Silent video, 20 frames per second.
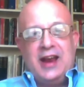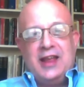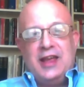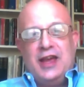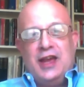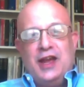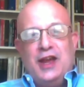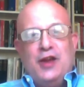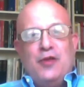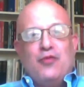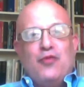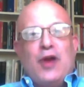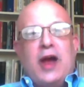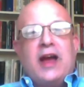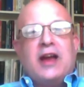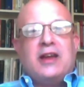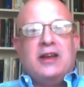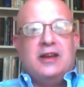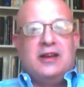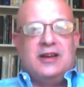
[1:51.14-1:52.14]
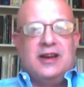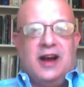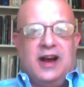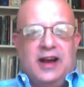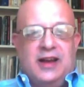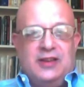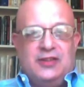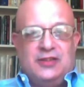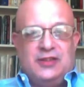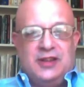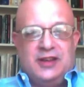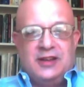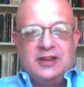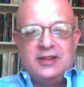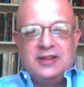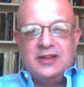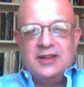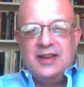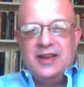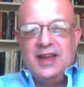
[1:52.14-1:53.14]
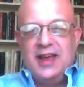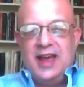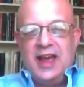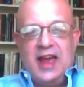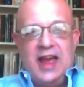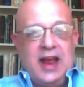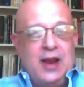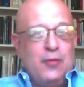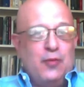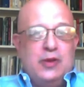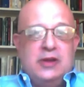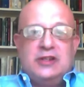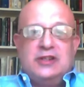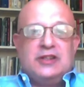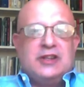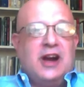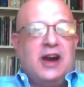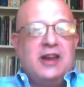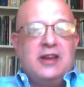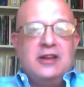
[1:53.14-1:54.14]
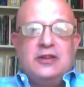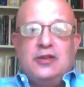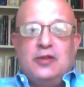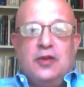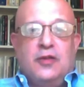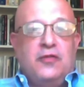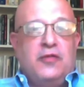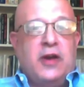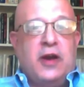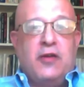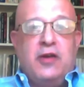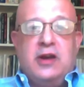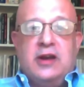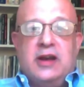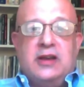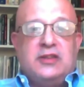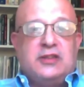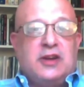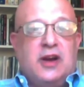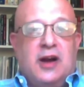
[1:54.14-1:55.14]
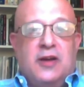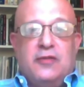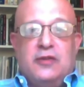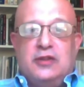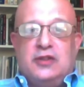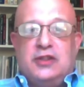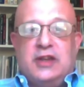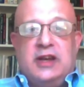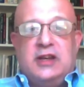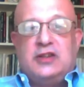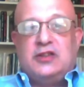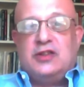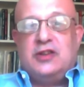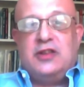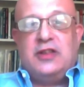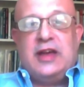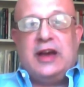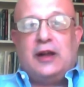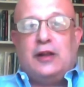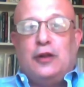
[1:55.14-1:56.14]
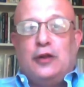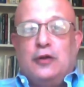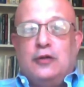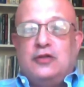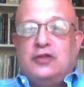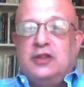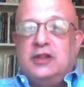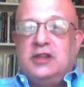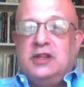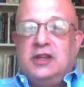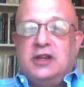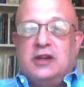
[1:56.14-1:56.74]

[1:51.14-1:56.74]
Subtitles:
he recognized it, and we just got into a very nice conversation, and that closed the deal.